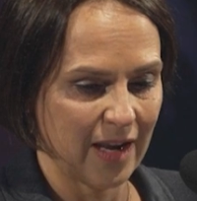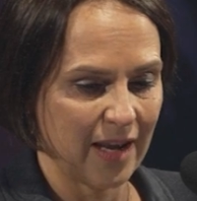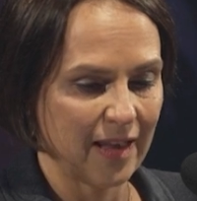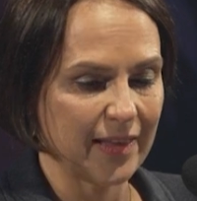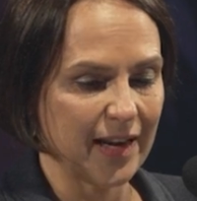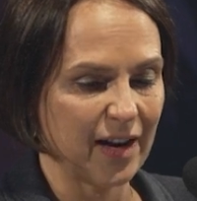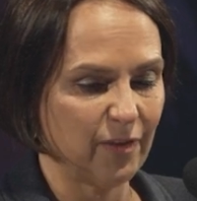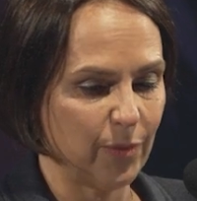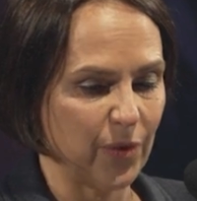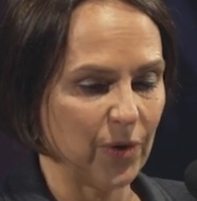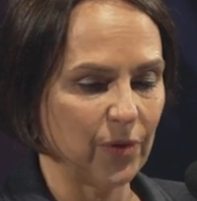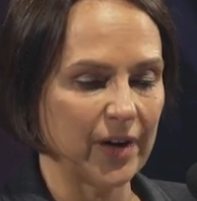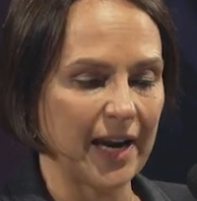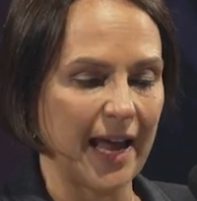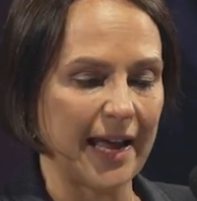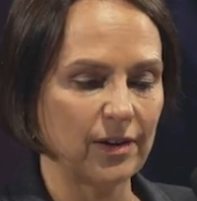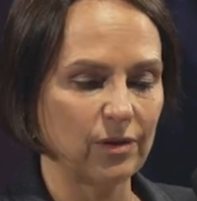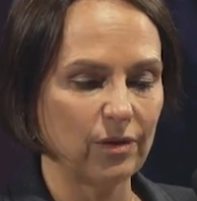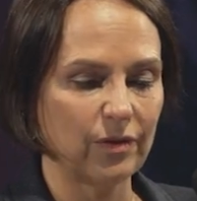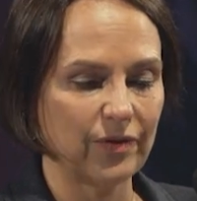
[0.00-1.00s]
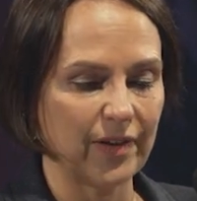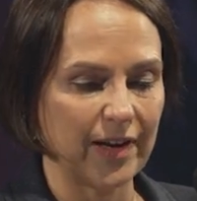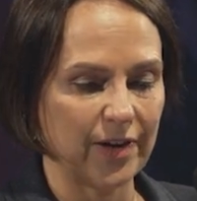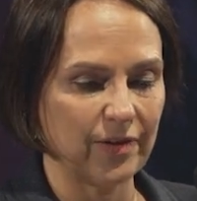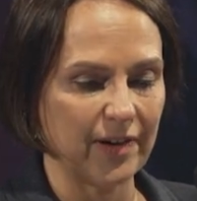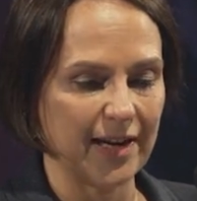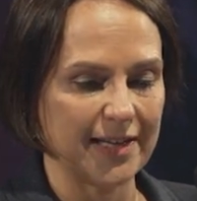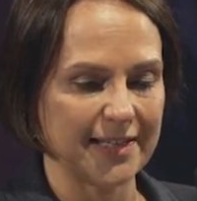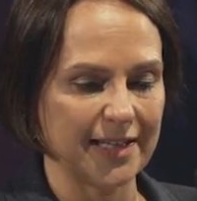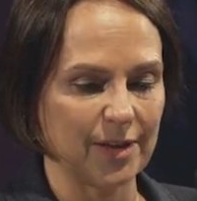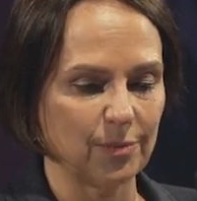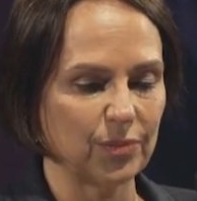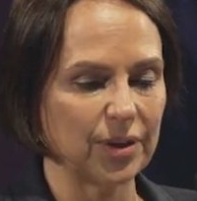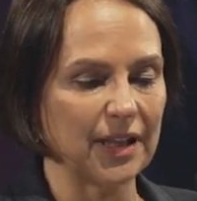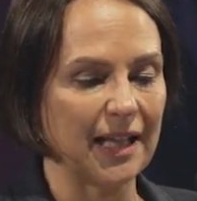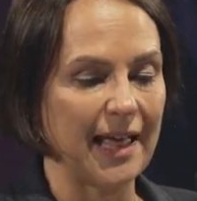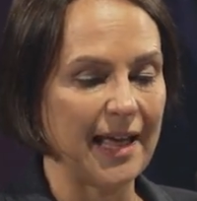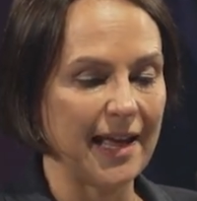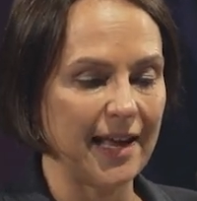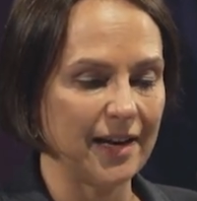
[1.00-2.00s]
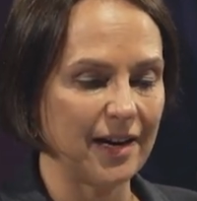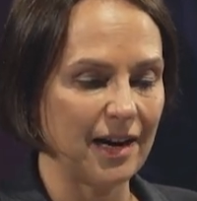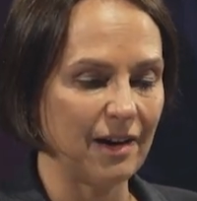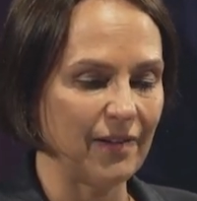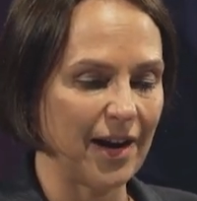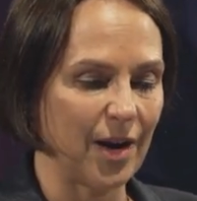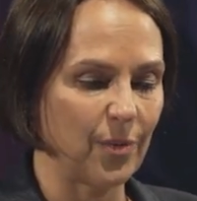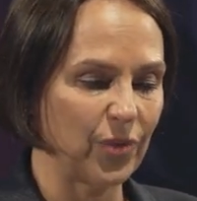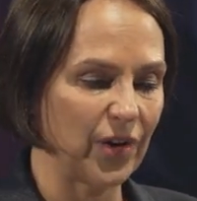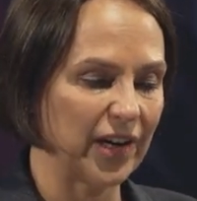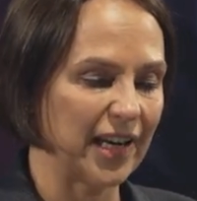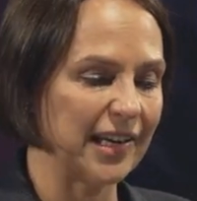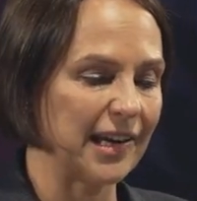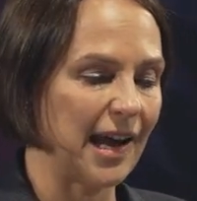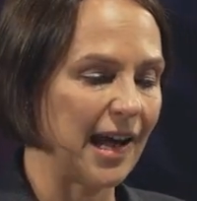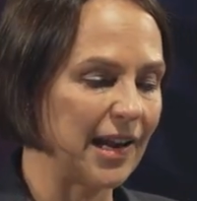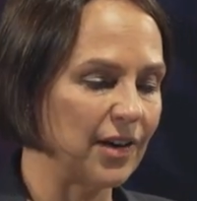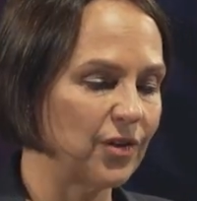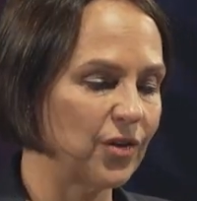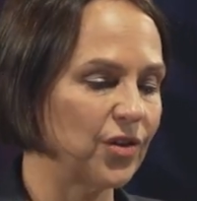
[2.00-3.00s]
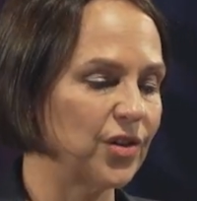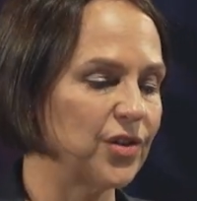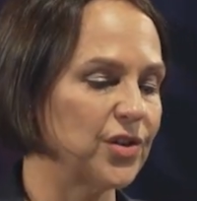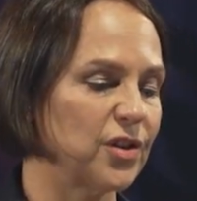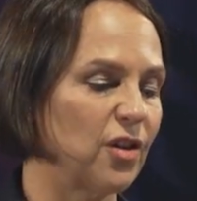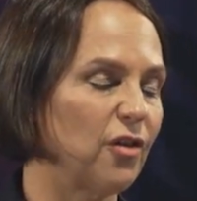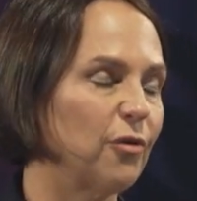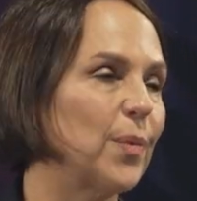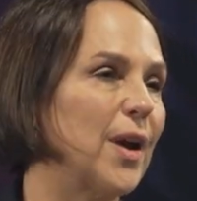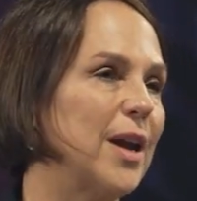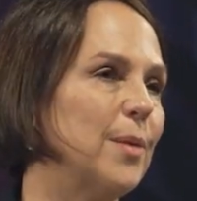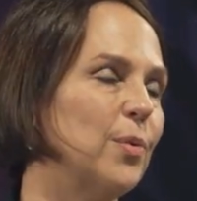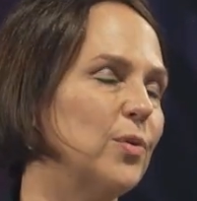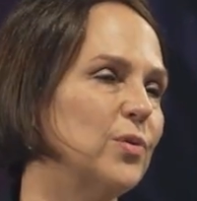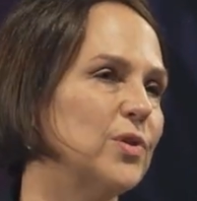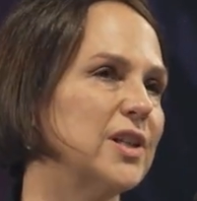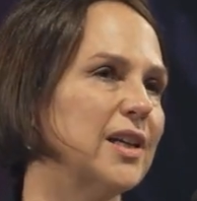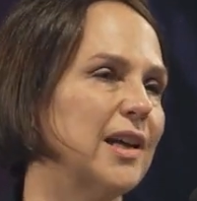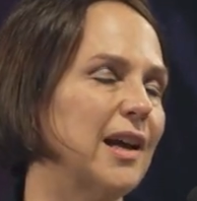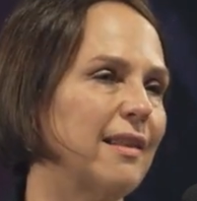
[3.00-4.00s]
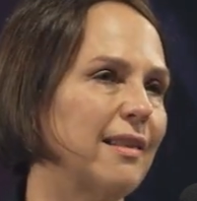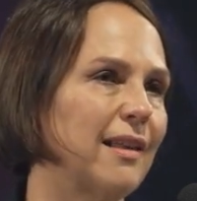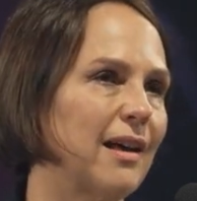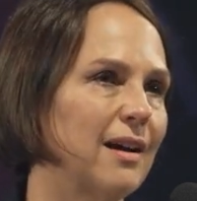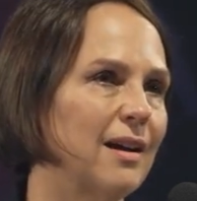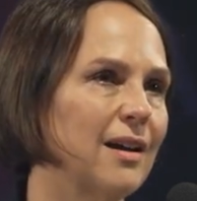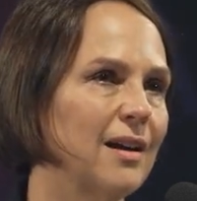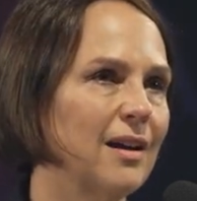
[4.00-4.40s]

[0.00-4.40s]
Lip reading: that have built an annual fundraising plan around bringing hundreds of people together